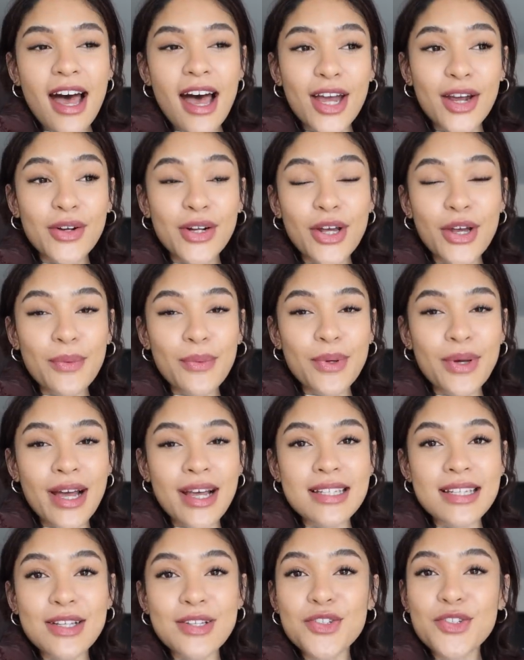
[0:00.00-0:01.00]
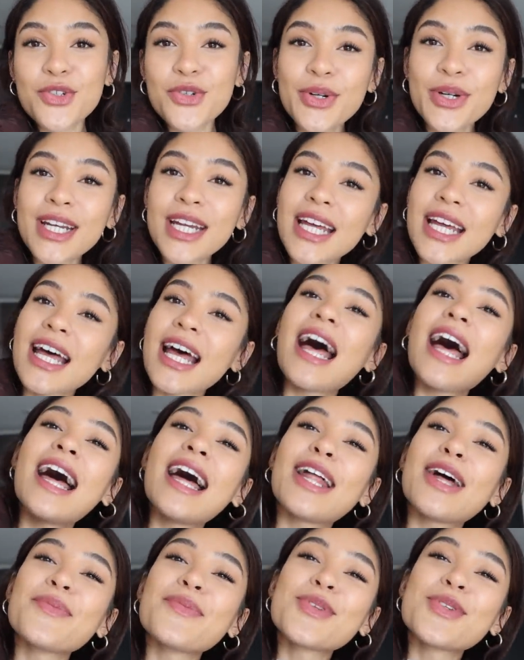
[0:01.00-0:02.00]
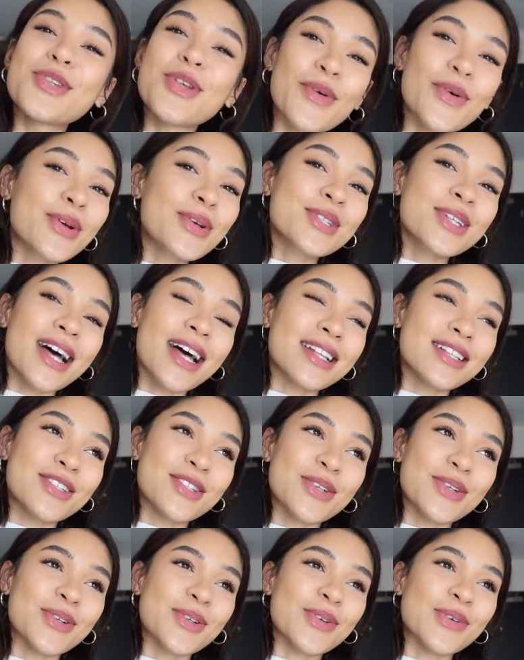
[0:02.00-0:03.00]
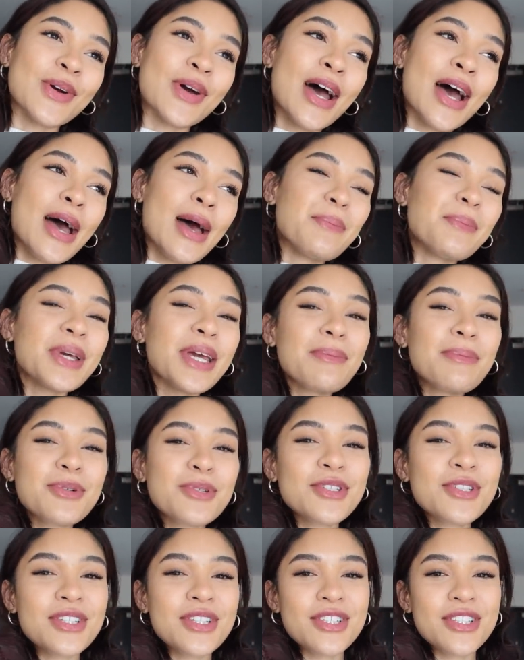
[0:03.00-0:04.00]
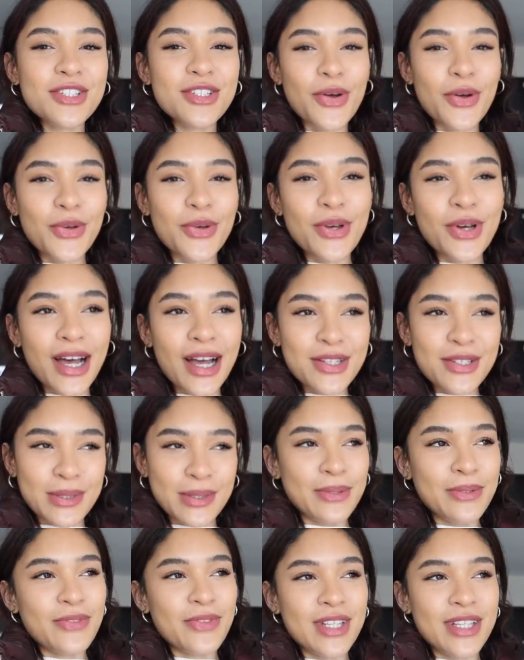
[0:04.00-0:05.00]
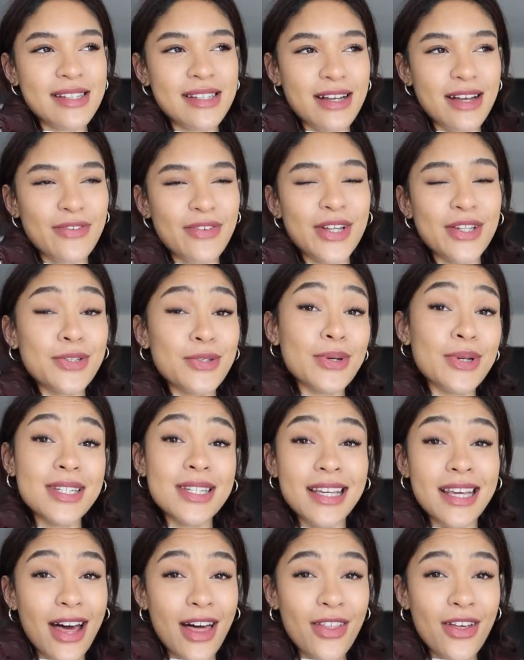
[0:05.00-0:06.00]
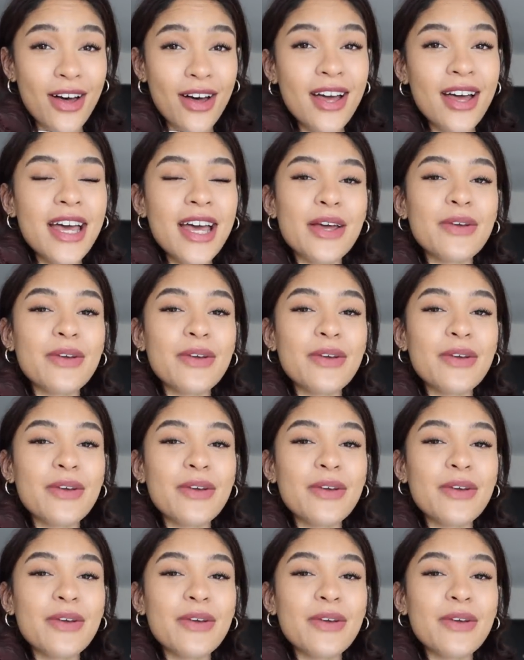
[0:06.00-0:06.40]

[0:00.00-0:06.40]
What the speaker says: I really hope you guys enjoyed it, and I'm so excited to be able to just show you guys all of this stuff and do it together.